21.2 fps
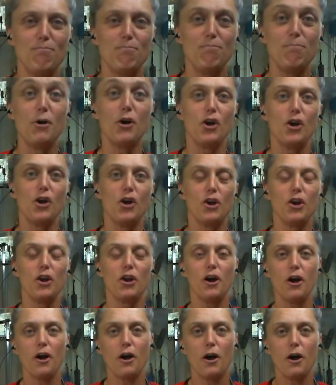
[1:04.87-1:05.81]

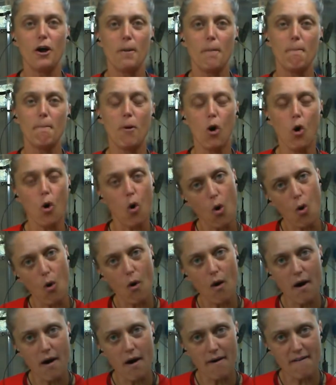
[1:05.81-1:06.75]
burn
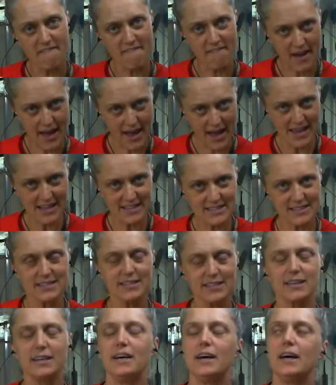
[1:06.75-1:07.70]
more
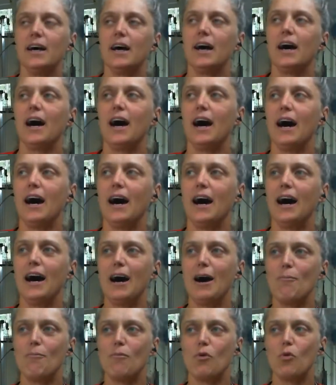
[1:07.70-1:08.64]
fat
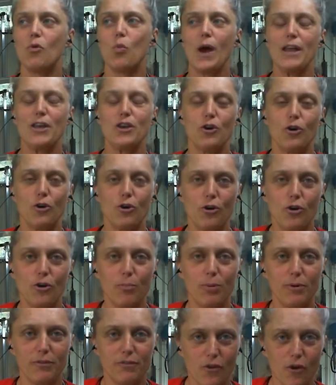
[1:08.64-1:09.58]
when
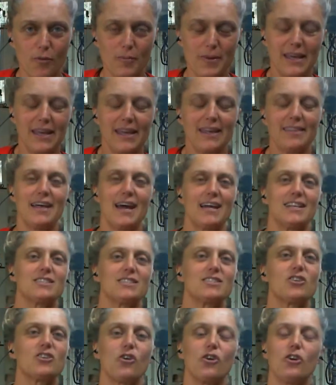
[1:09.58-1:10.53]
you're performing in that
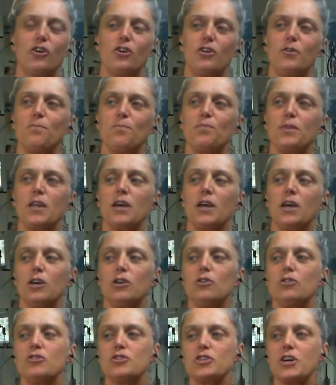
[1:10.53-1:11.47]
zone.
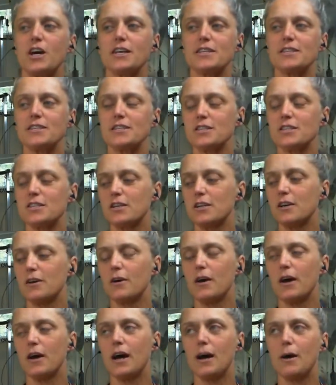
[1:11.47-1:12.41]
You just
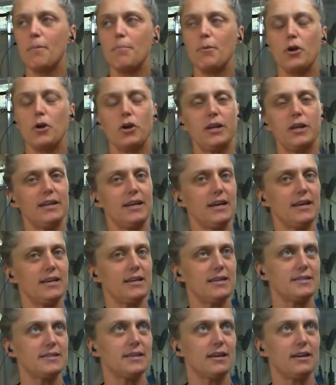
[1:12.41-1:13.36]
burn it
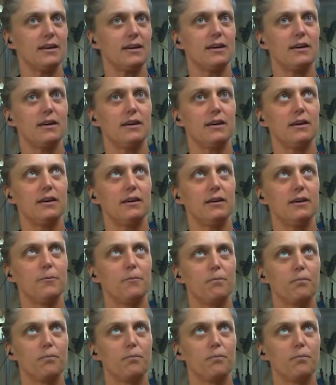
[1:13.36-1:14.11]
as at